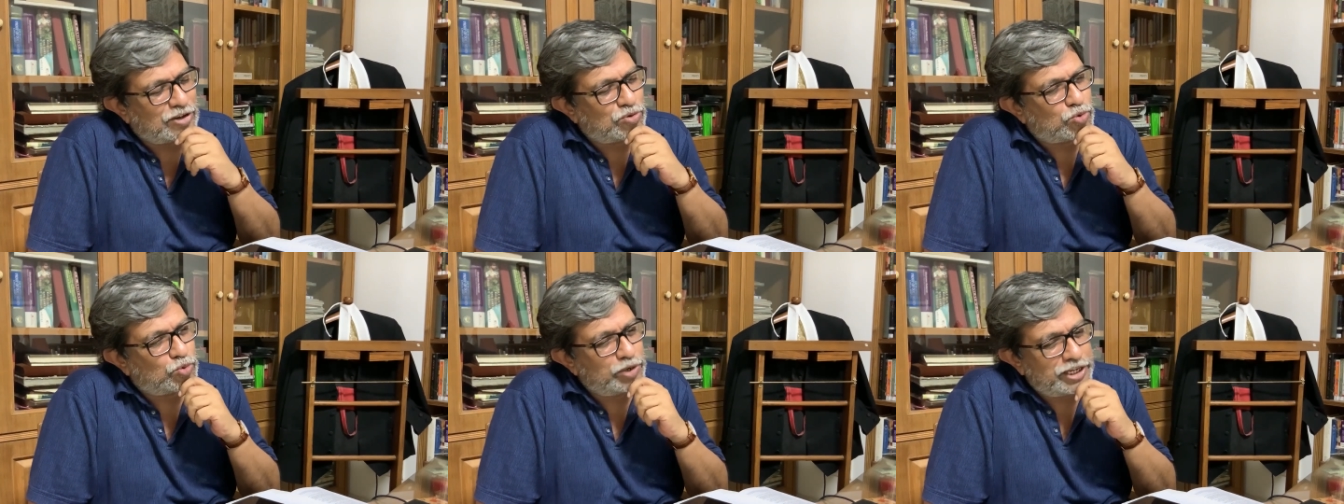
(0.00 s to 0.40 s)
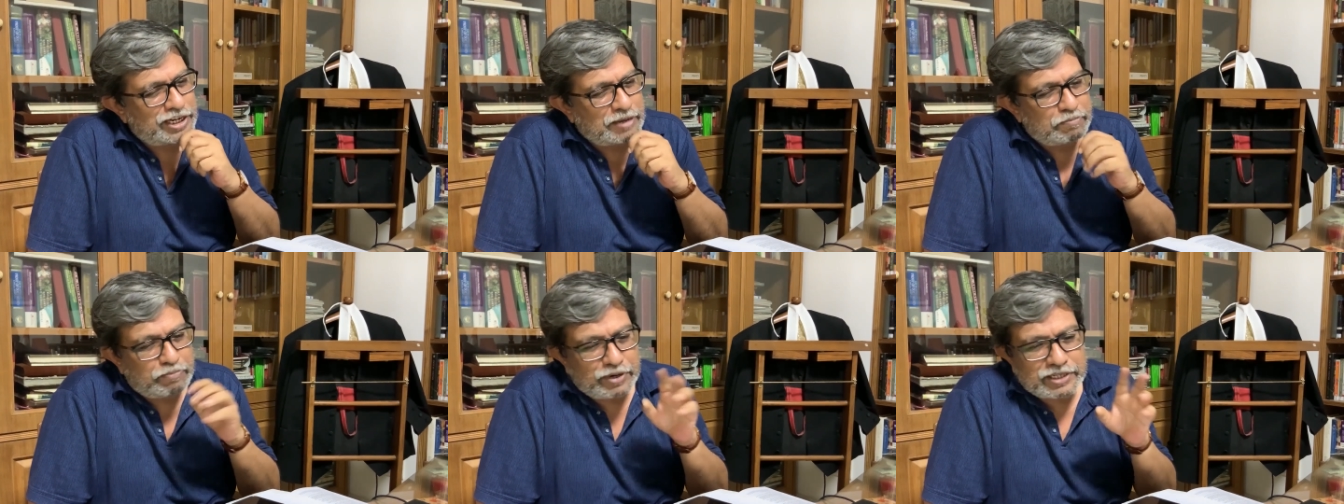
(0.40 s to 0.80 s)
Now,
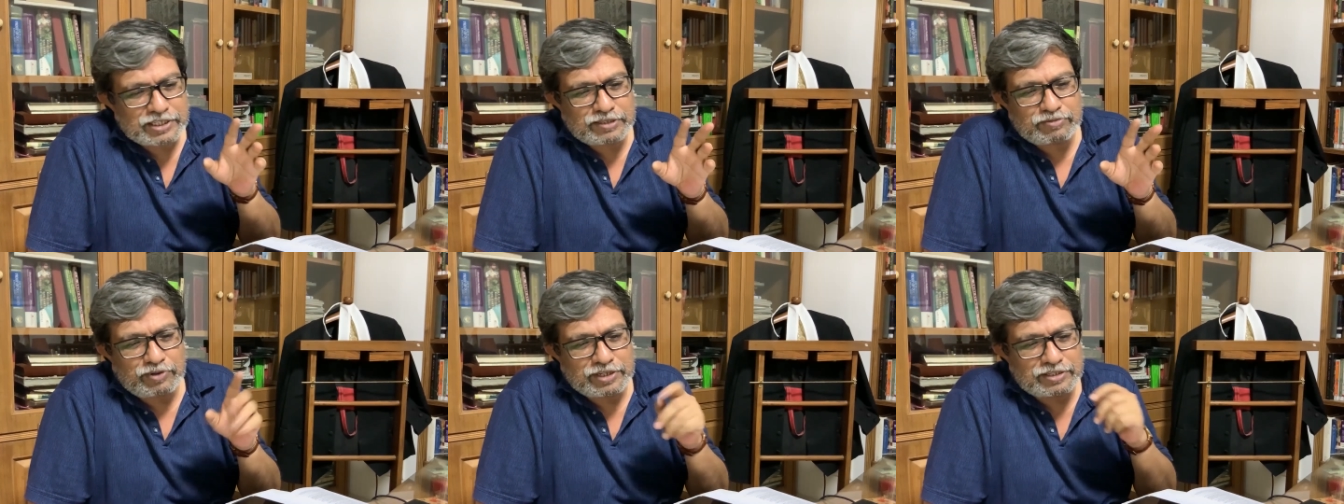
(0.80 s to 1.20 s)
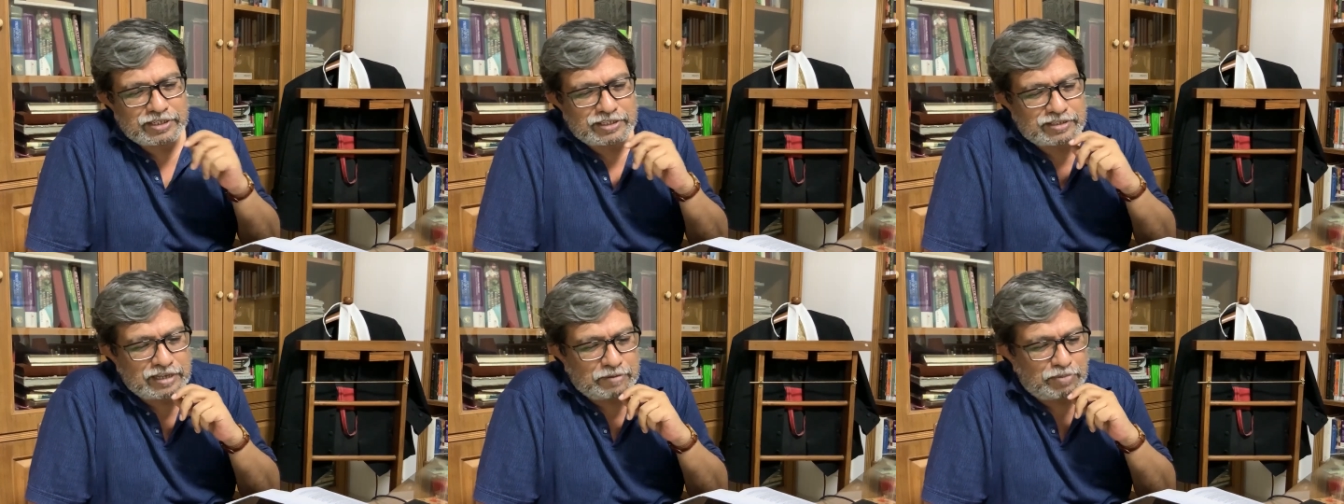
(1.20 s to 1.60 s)
Queen Empress
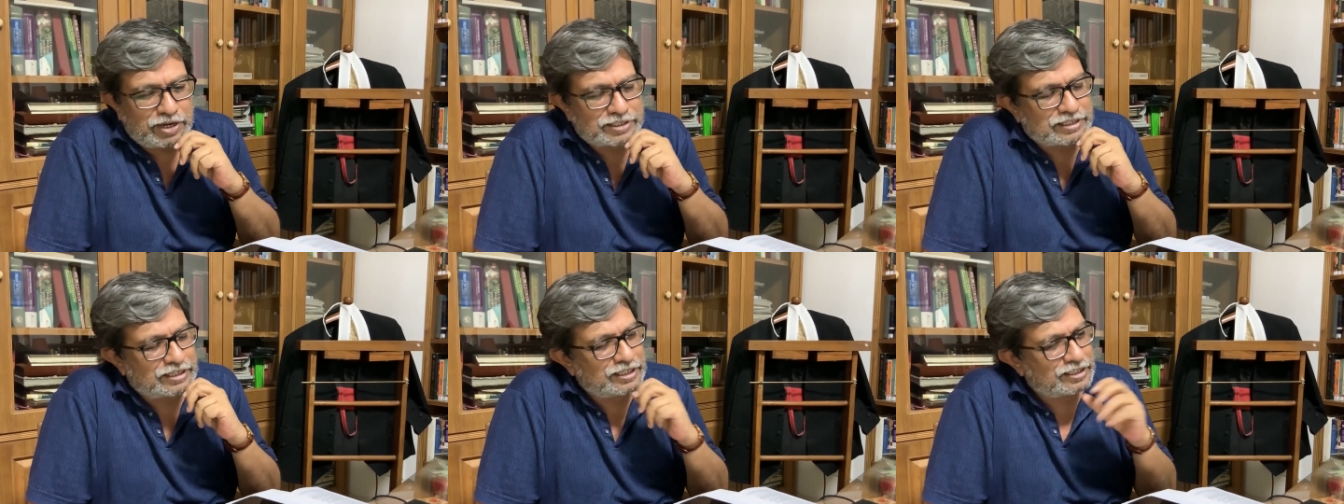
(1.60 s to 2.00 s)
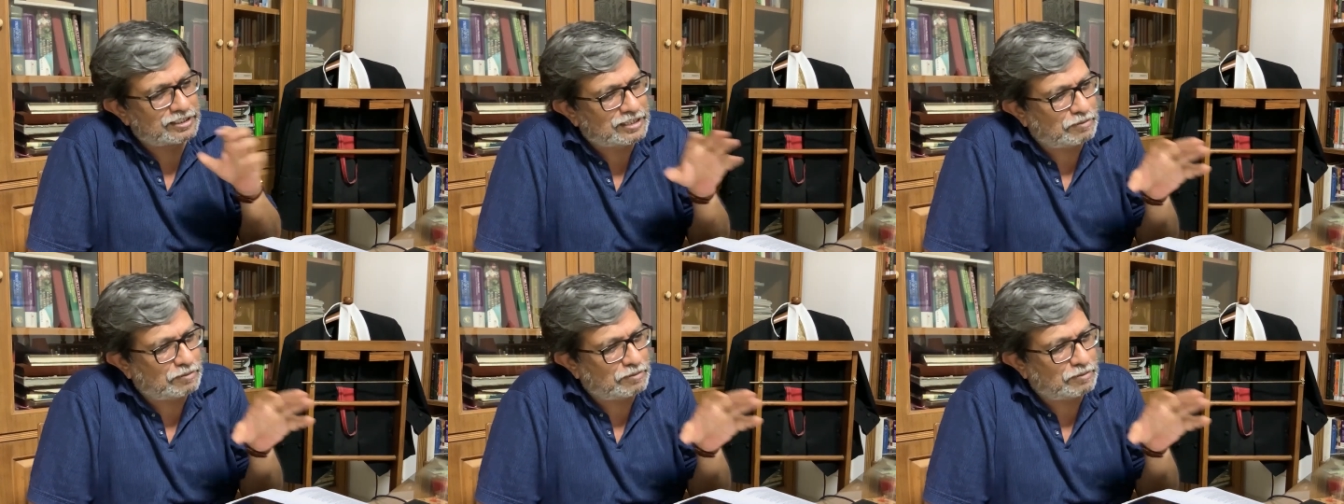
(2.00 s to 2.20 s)
versus Abbas Ali.